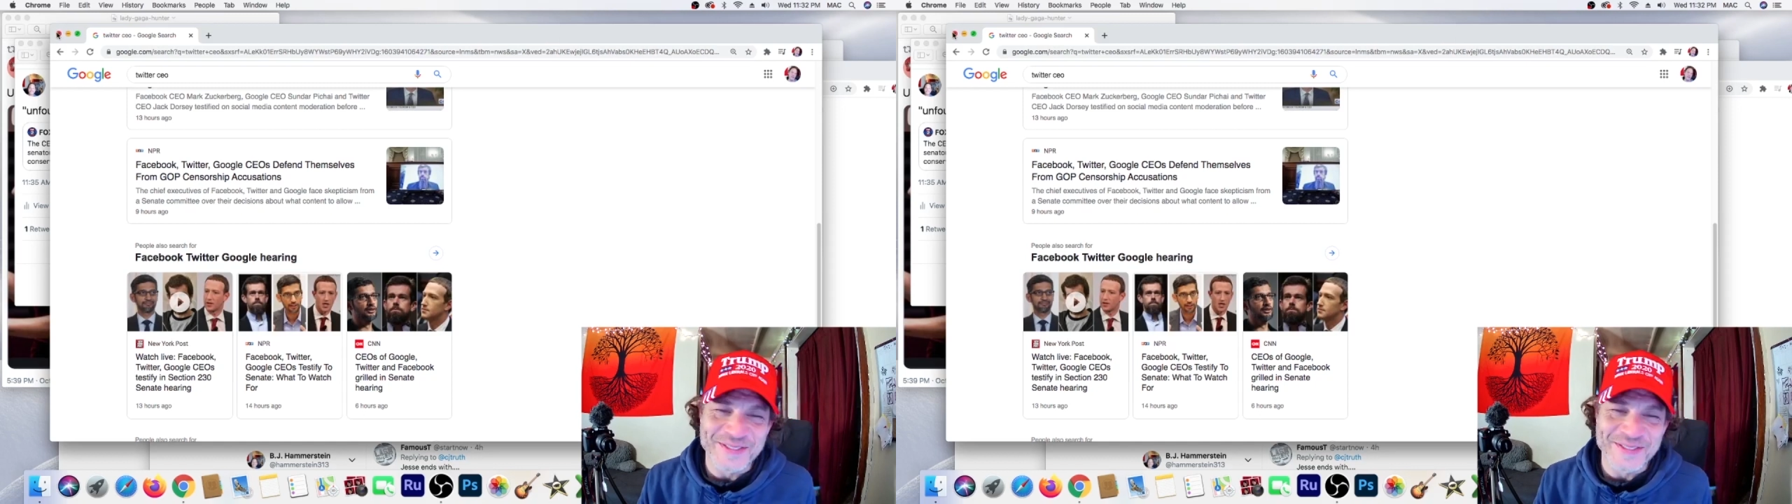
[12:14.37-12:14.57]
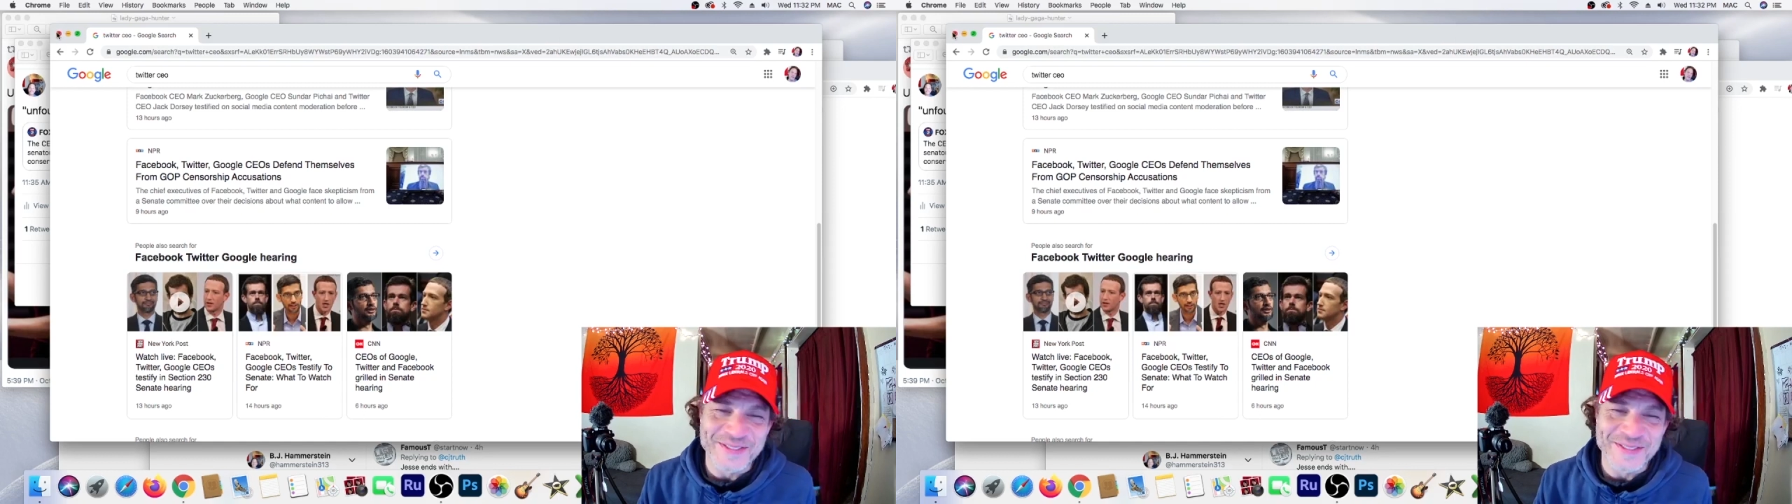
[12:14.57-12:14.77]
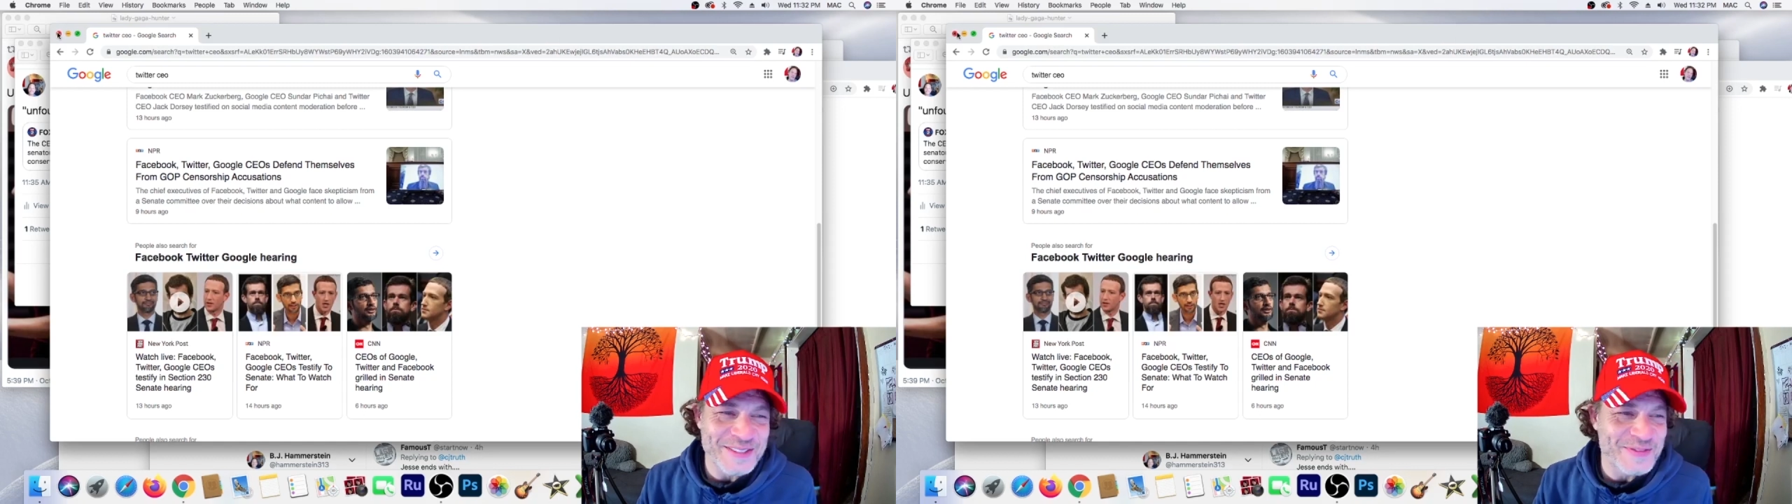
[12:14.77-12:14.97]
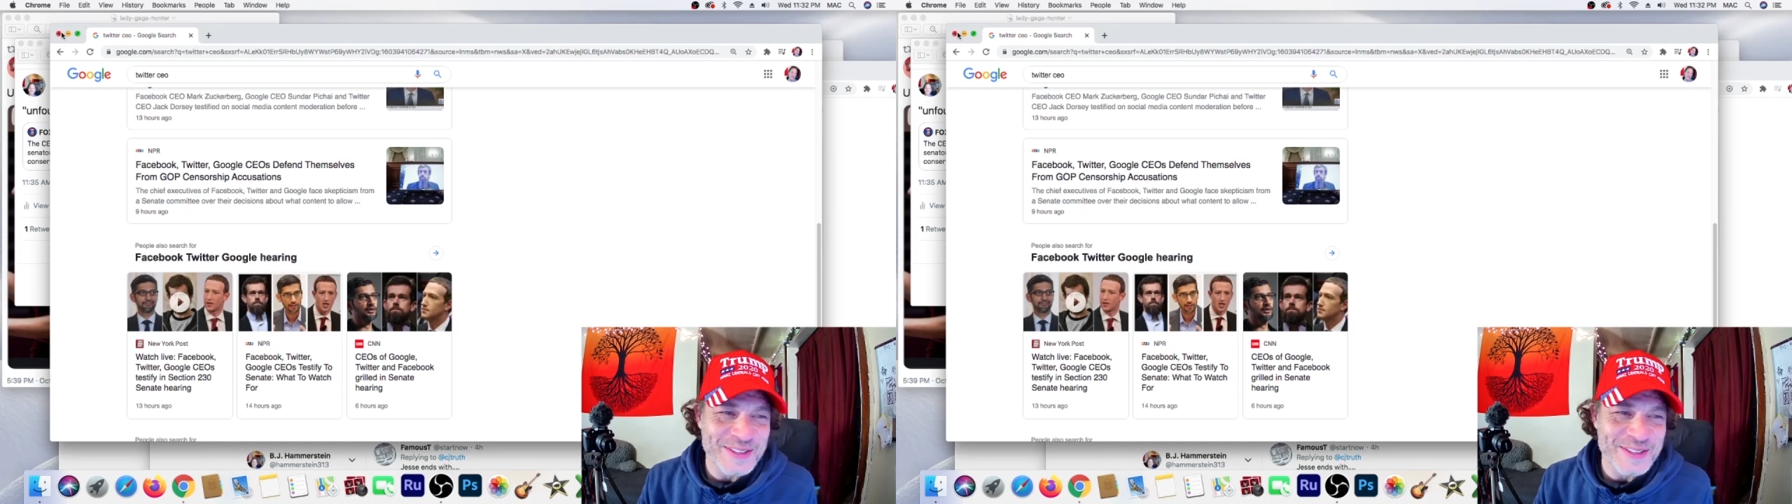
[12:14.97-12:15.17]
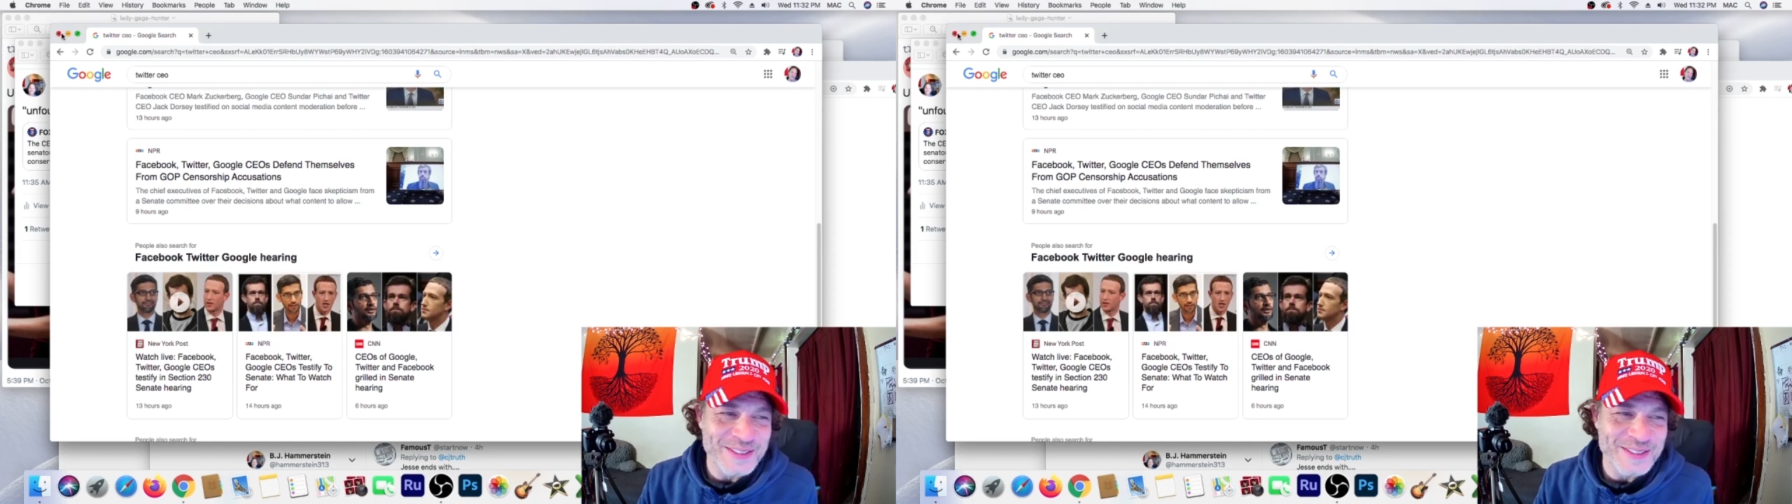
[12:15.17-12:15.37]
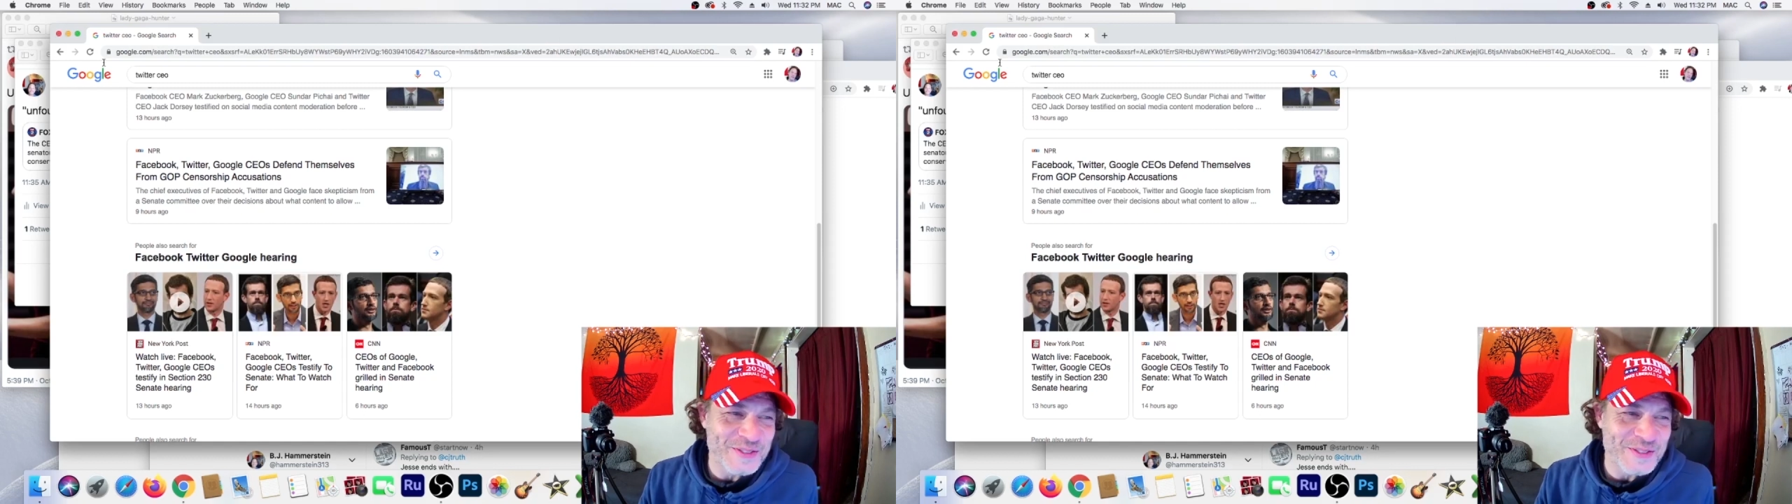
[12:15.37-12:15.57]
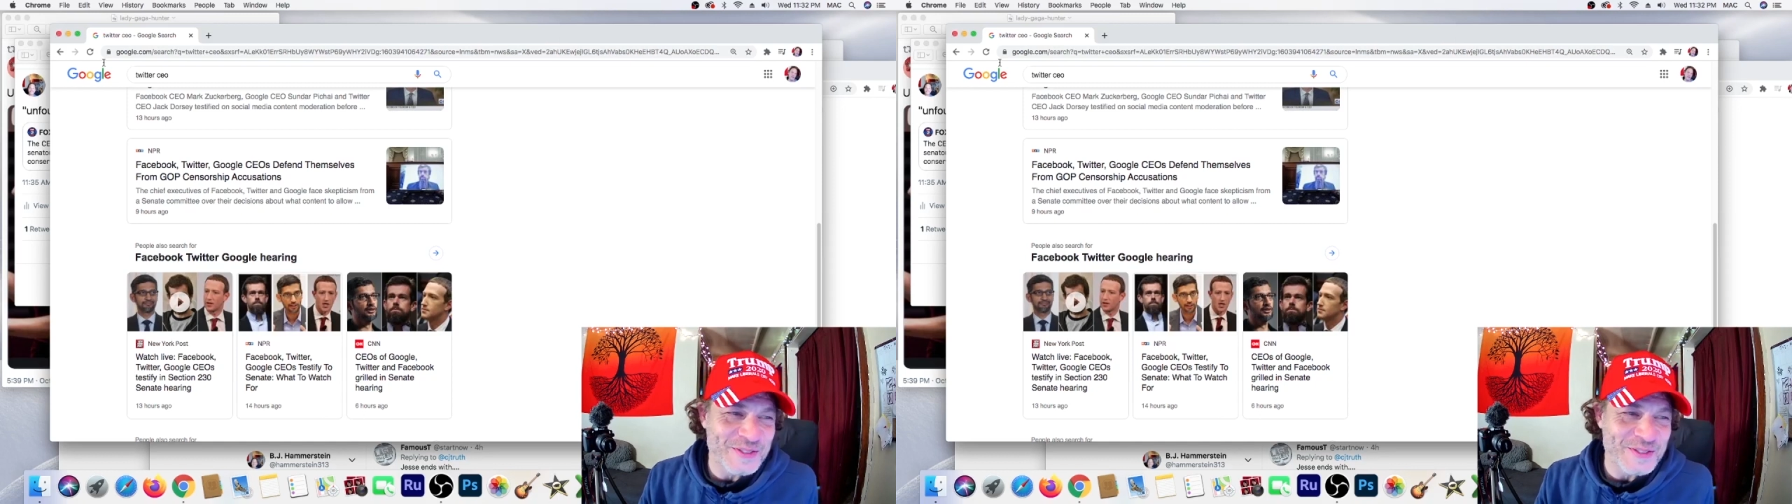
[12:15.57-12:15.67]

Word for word: very strange